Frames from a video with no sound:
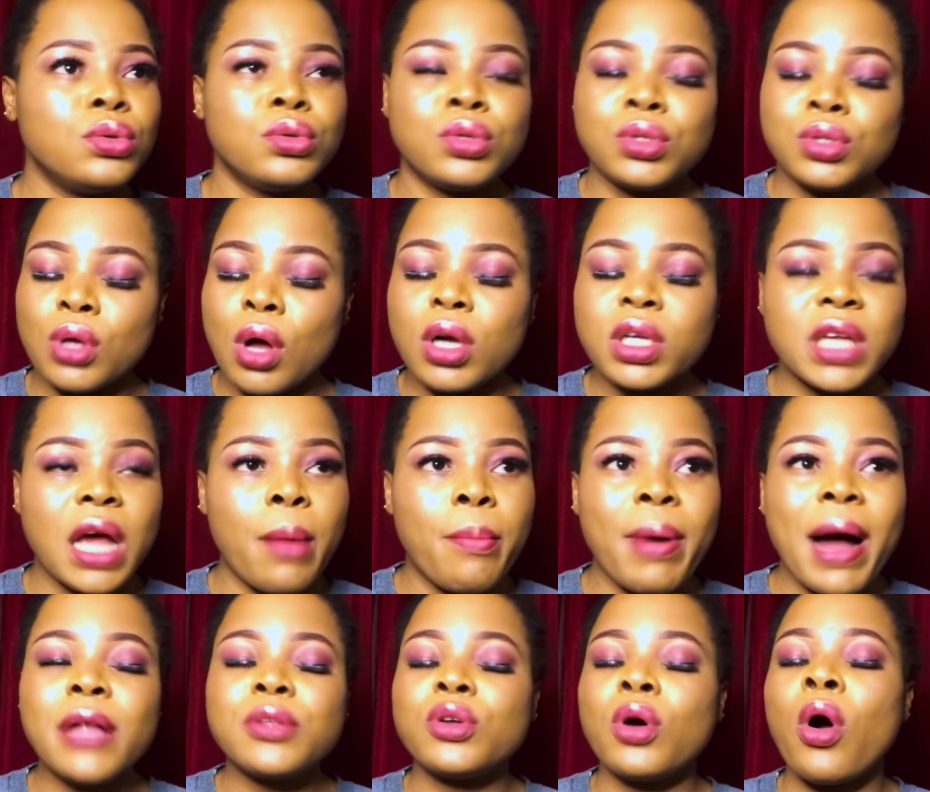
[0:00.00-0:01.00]
talked
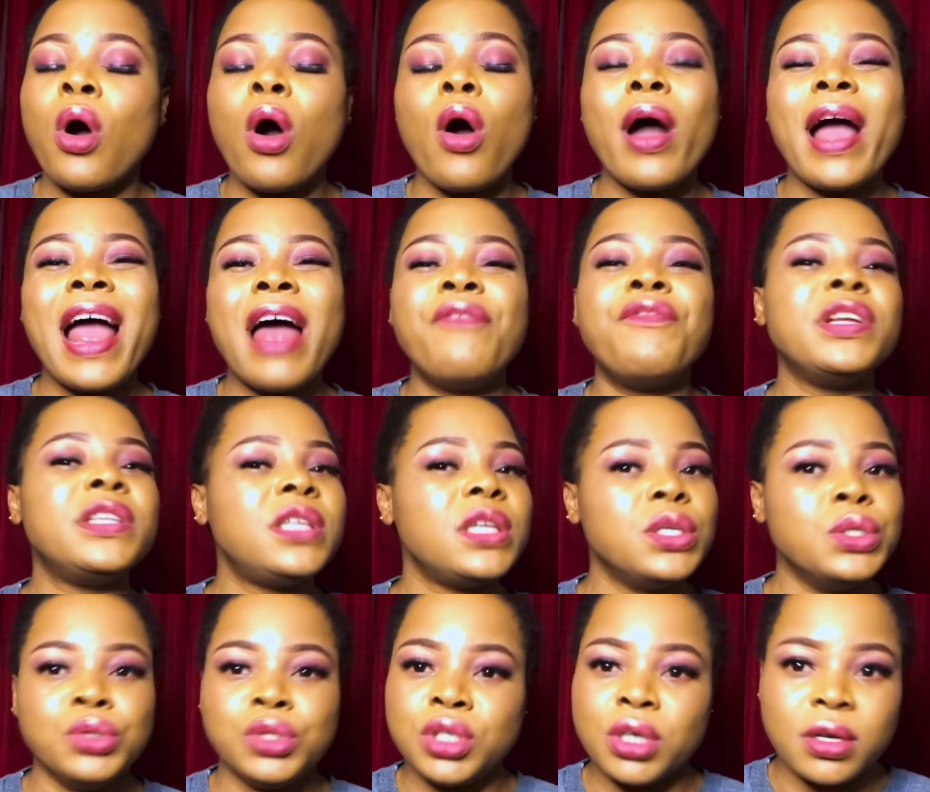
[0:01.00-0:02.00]
about or everything
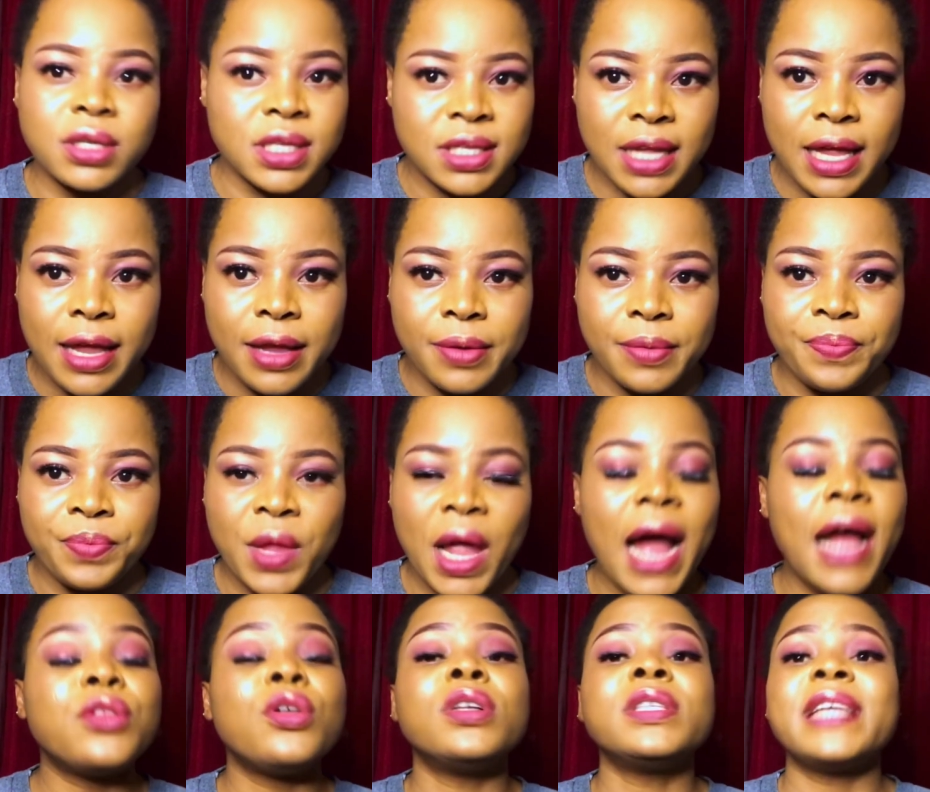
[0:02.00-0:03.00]
you just say,
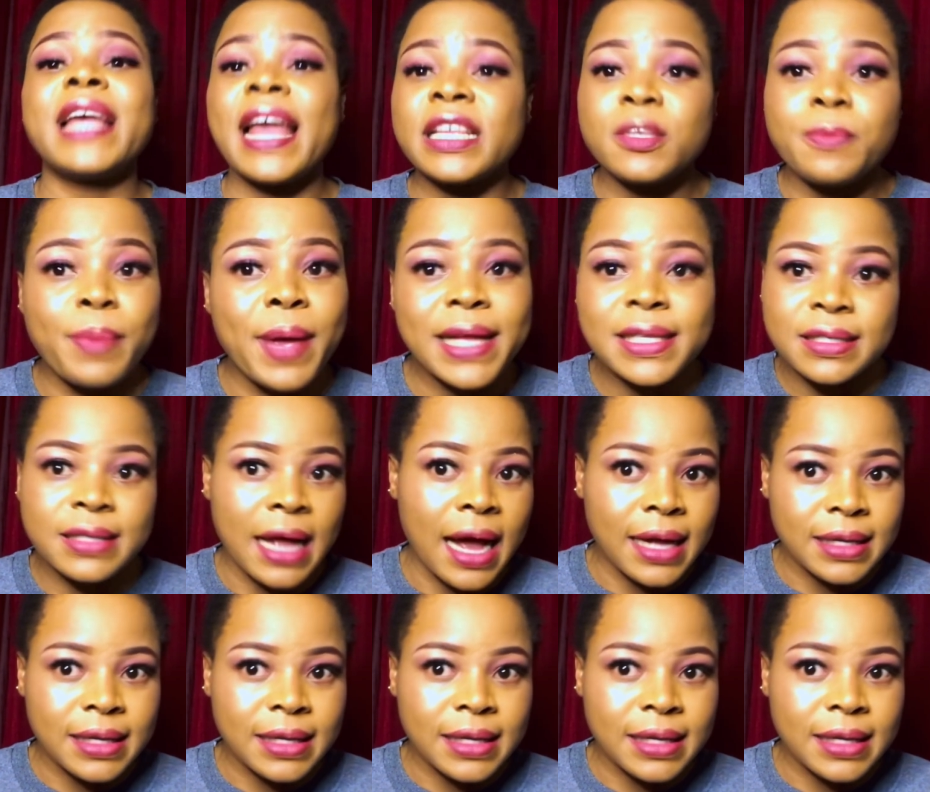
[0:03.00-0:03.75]
and don't expect that.